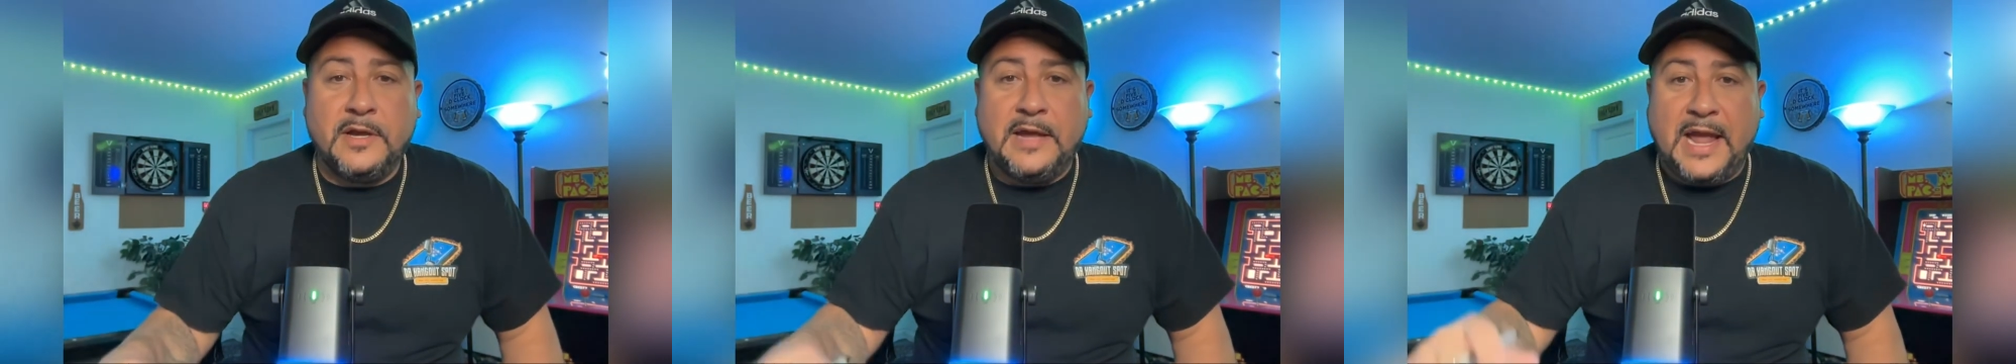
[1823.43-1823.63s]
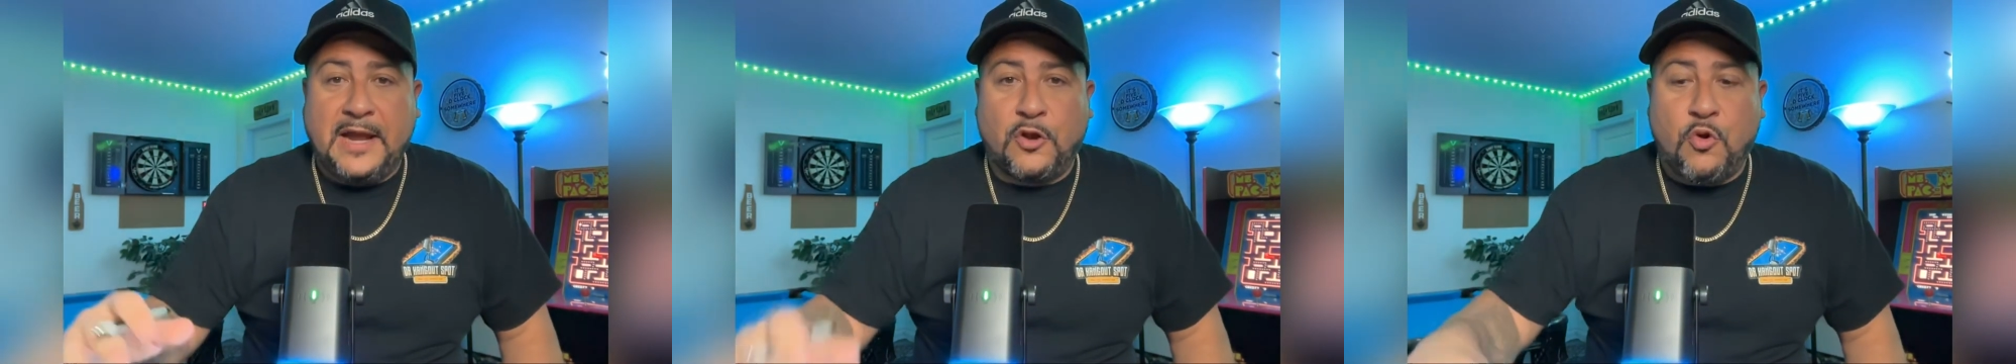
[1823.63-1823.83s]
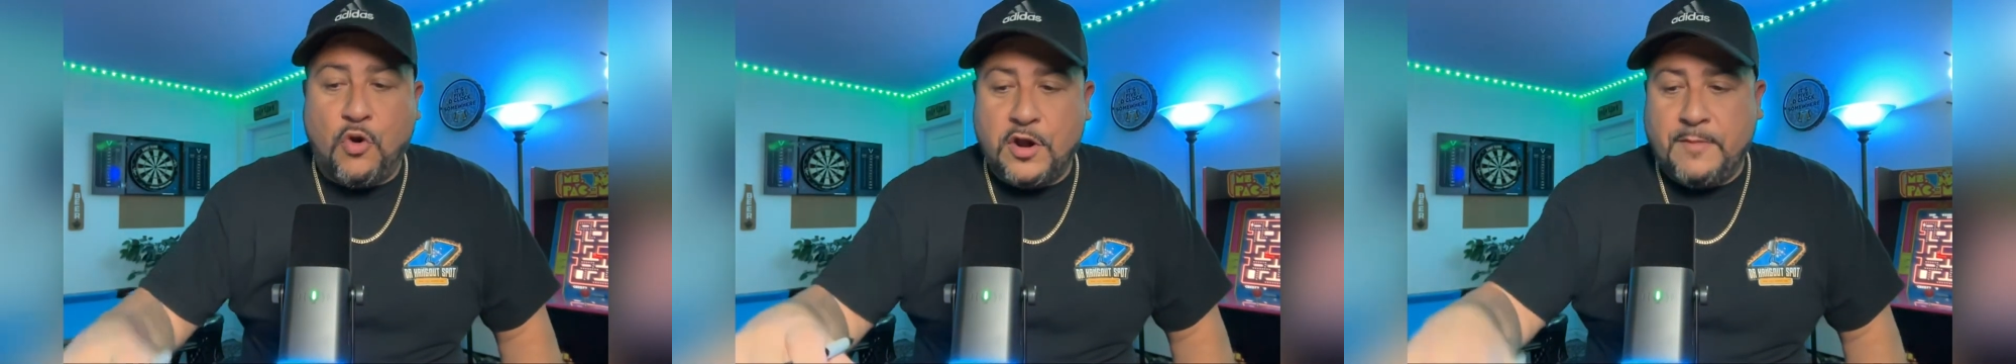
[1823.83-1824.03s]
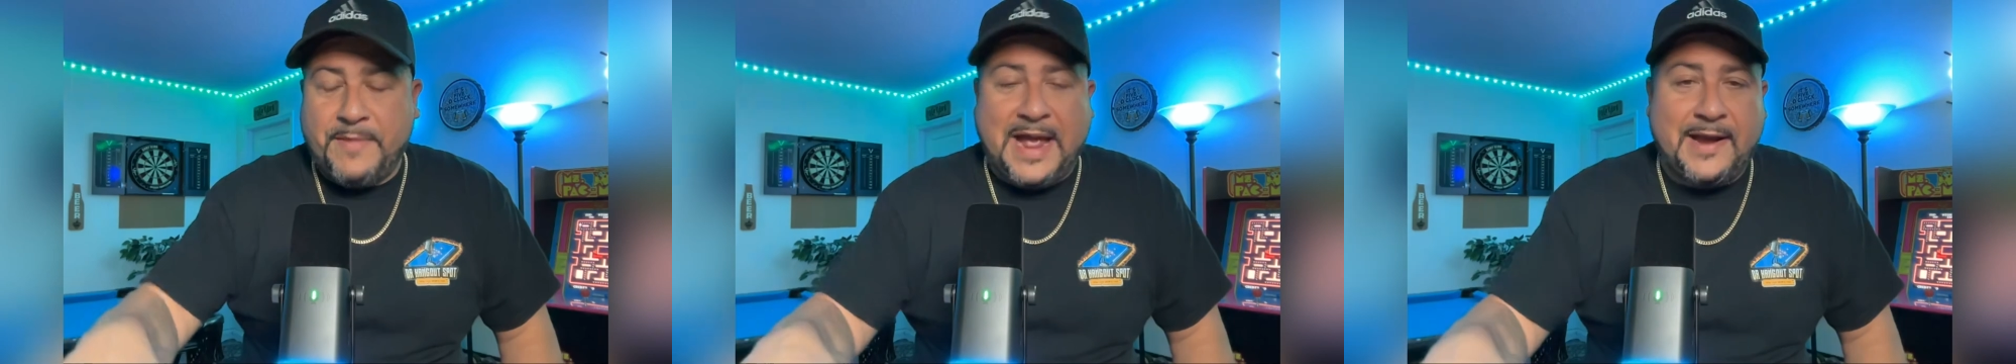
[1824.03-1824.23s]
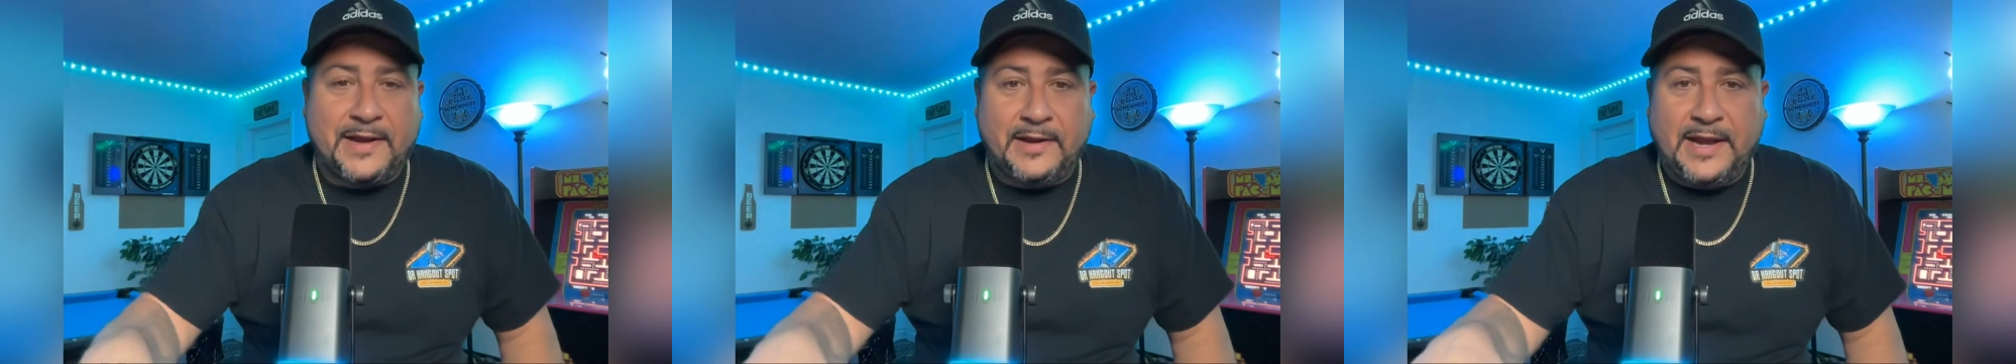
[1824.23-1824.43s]
and
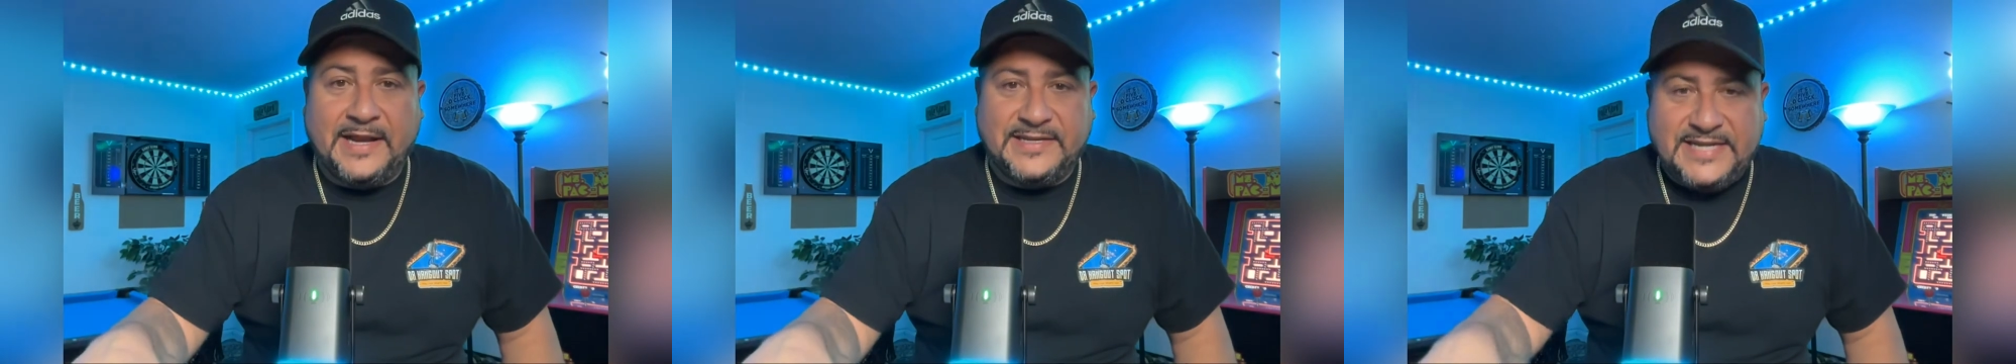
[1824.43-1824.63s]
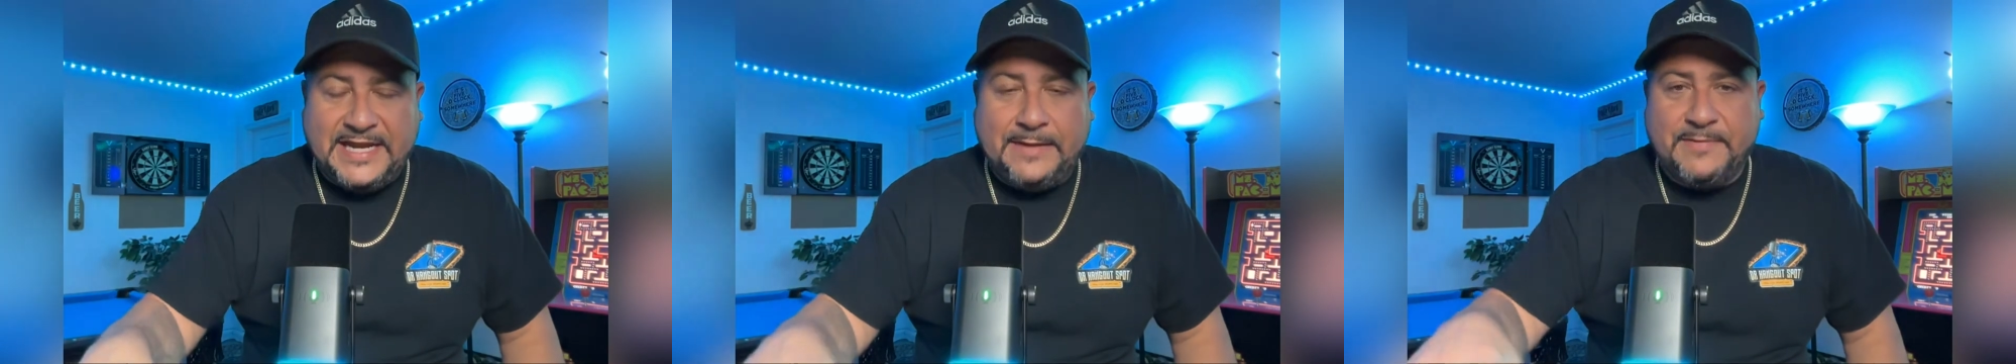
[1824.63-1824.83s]
quarterback a team